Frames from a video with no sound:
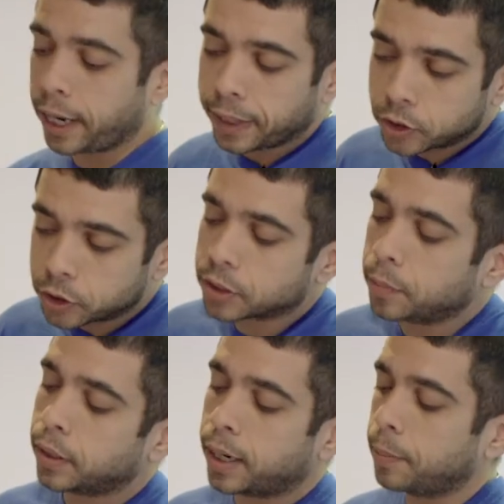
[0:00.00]
and that's just
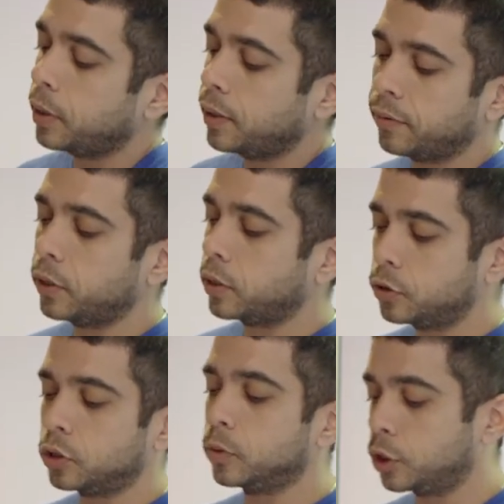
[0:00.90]
something I believe every
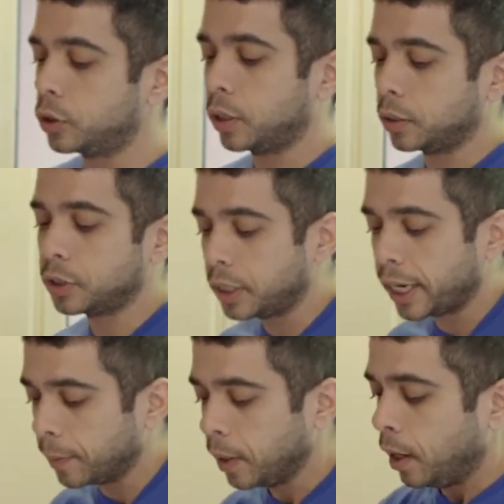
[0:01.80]
consumer should understand,